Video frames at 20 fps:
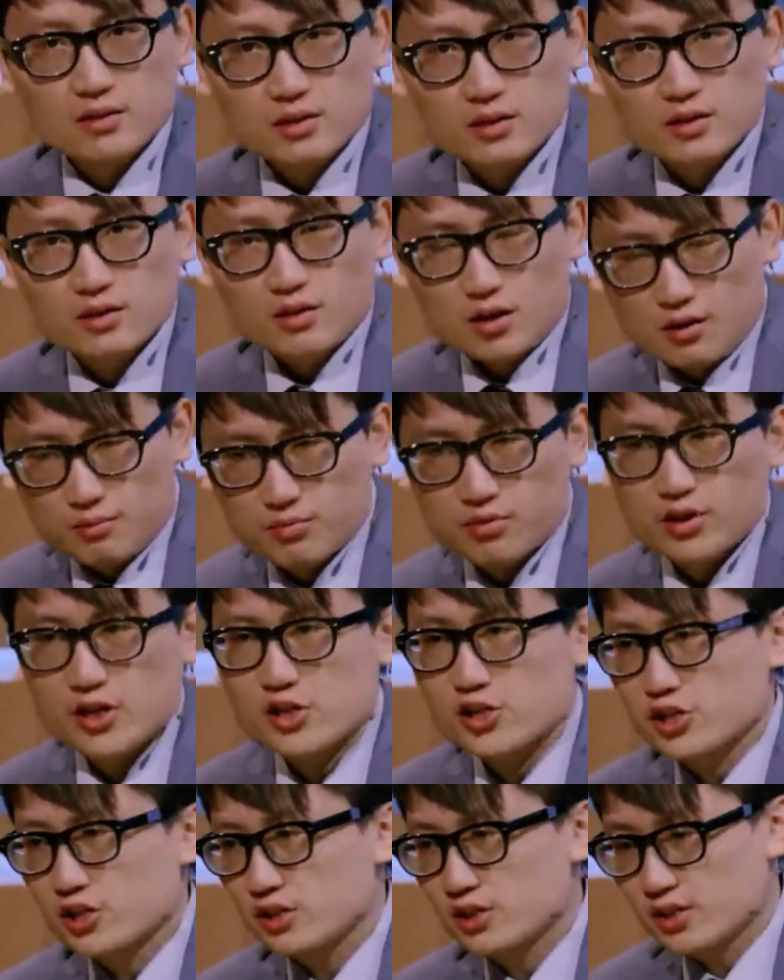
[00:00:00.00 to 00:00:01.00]

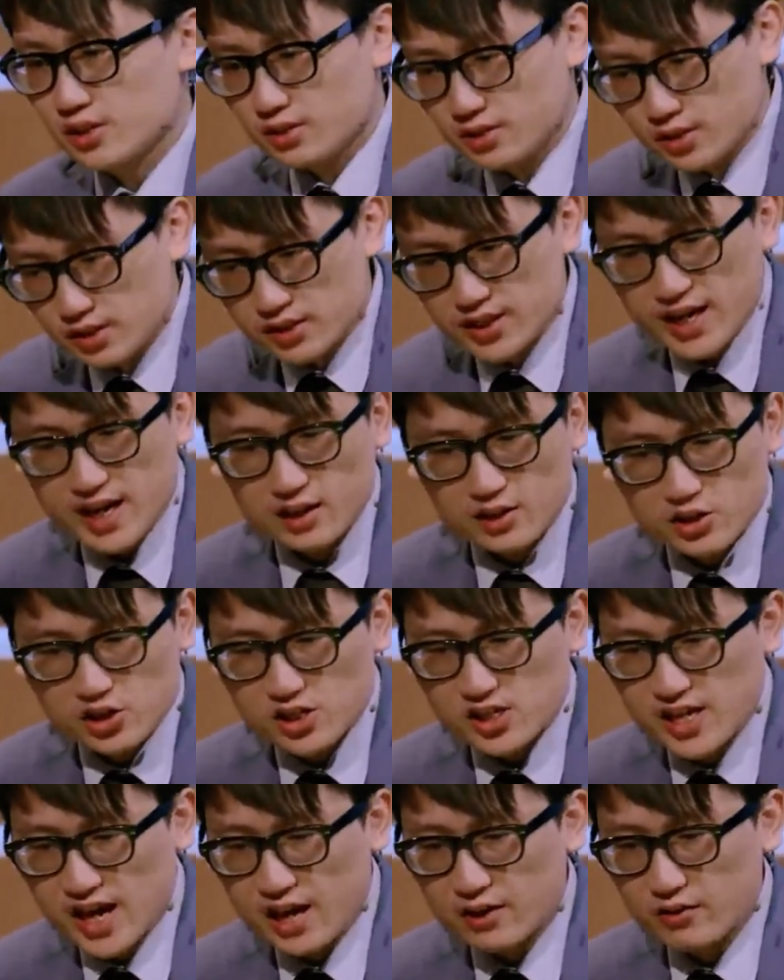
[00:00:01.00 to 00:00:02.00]
operation and
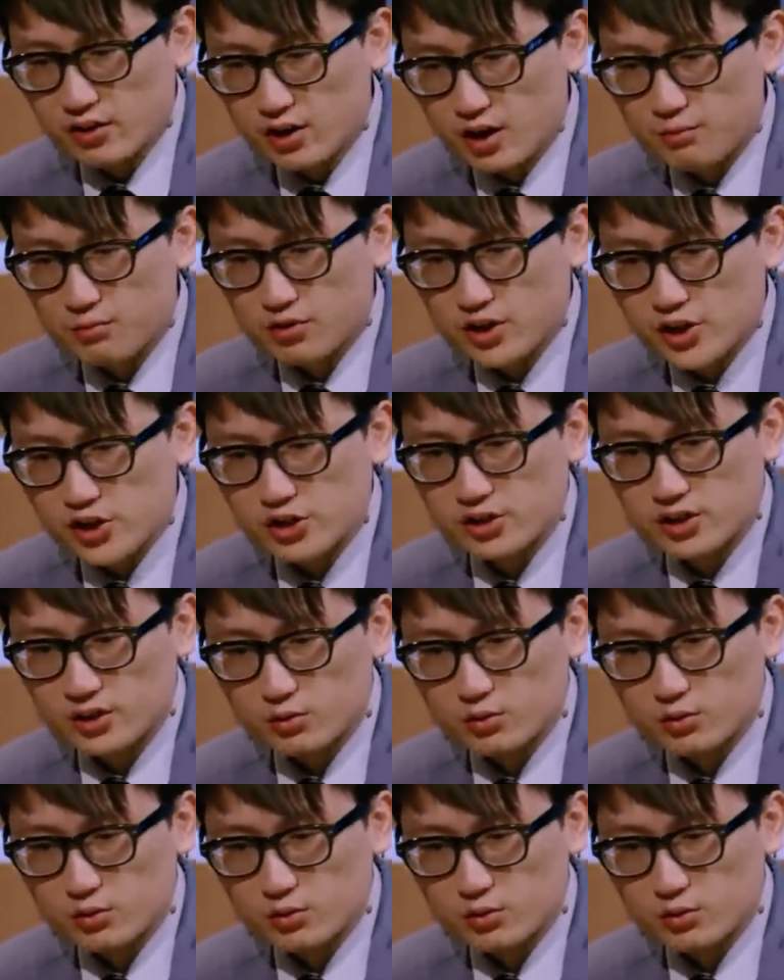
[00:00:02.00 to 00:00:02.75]
intelligence gathering operation.